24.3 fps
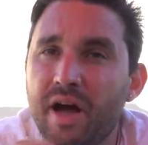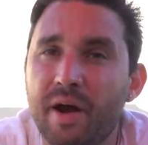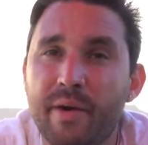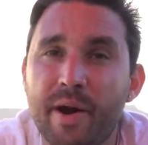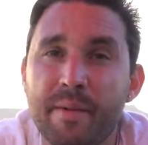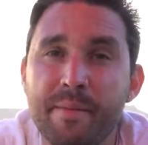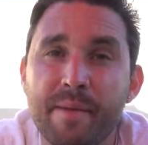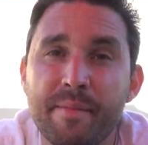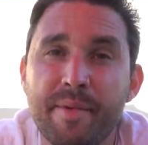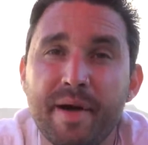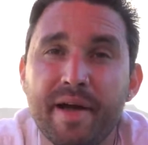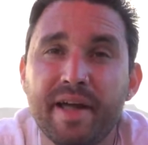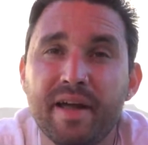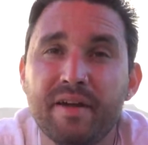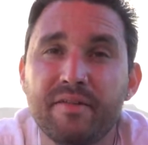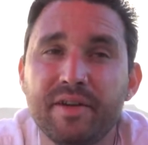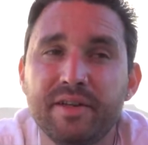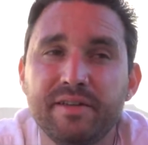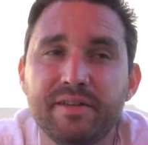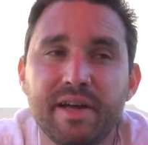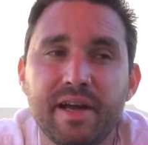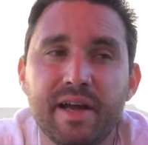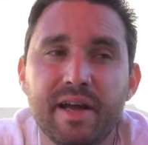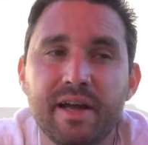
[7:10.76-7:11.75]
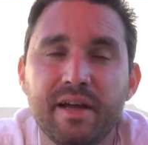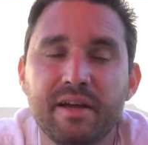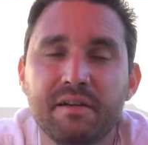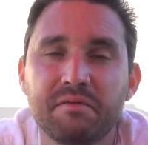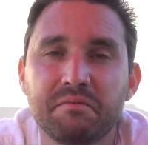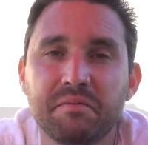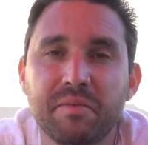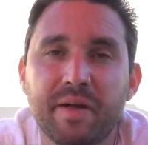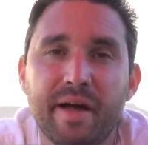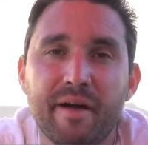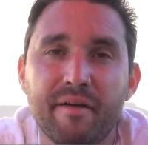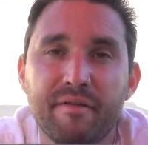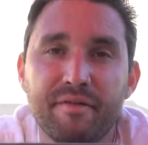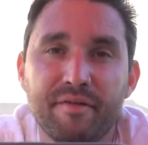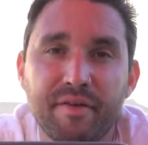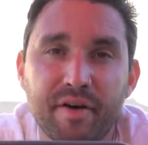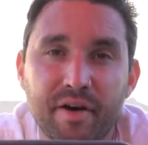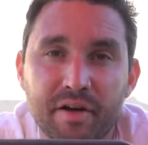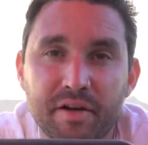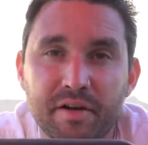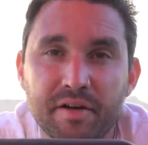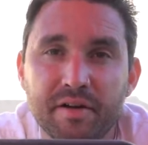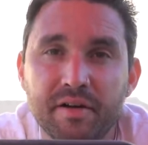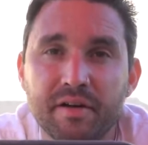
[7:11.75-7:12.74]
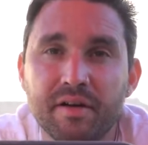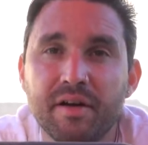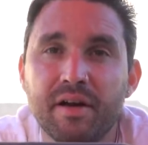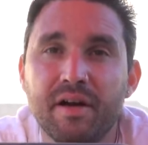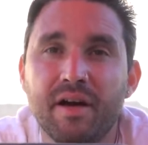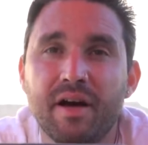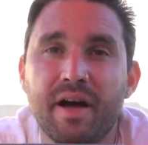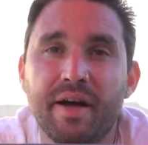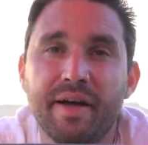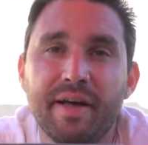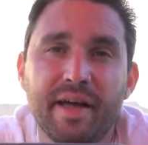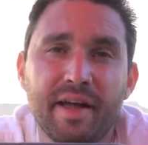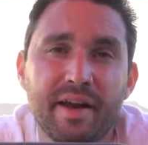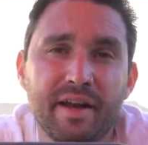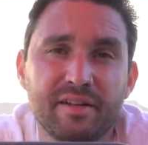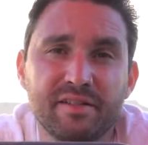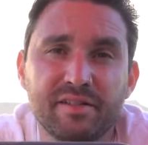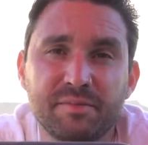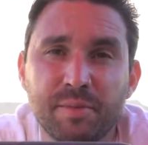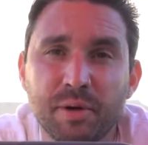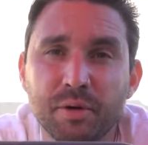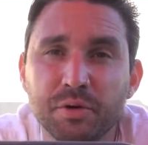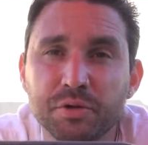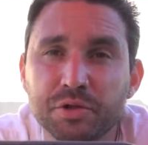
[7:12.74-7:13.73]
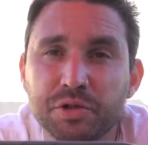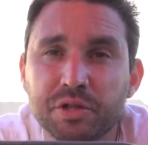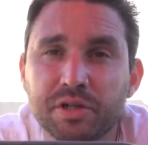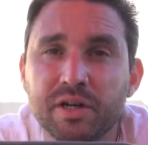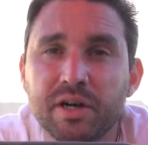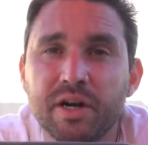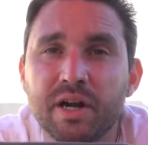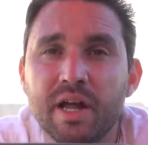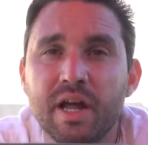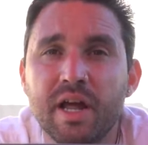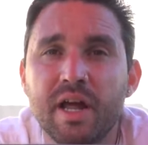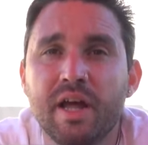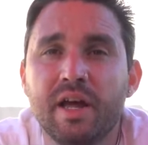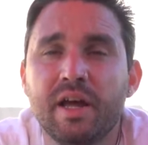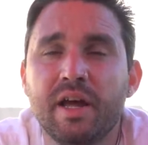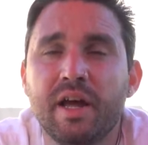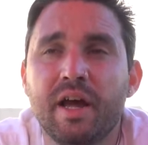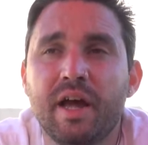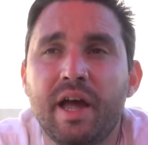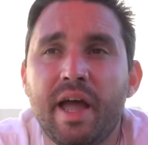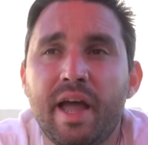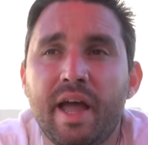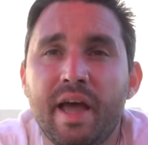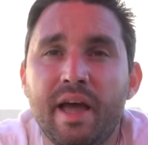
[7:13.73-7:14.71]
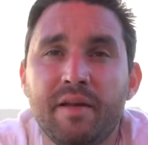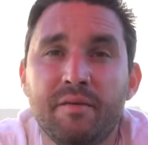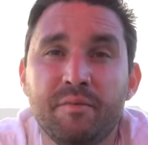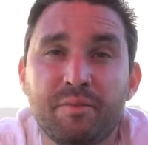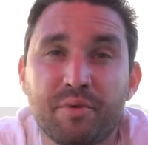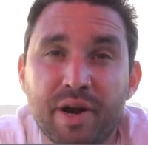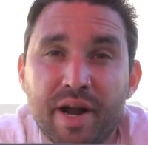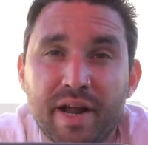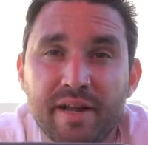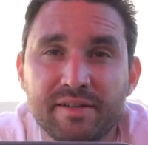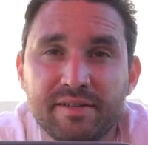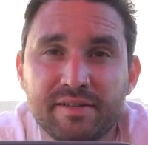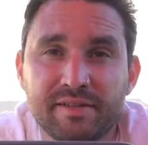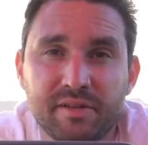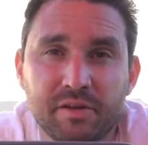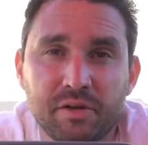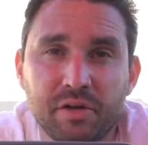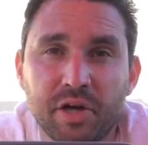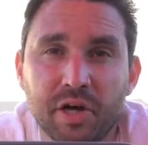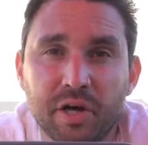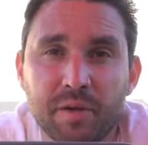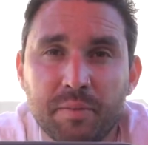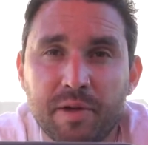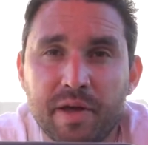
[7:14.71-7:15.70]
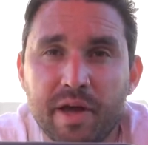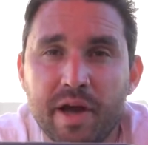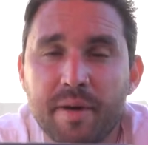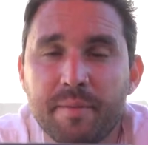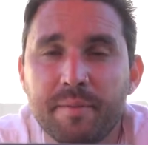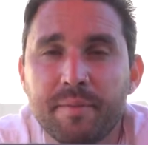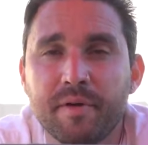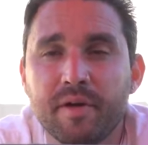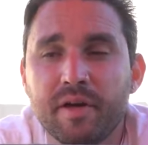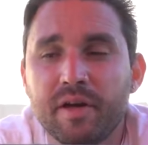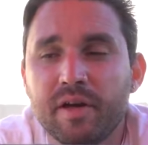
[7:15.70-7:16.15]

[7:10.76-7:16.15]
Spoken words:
I ride my bike every day, I have fun, I get exposure, and brands still hook me up.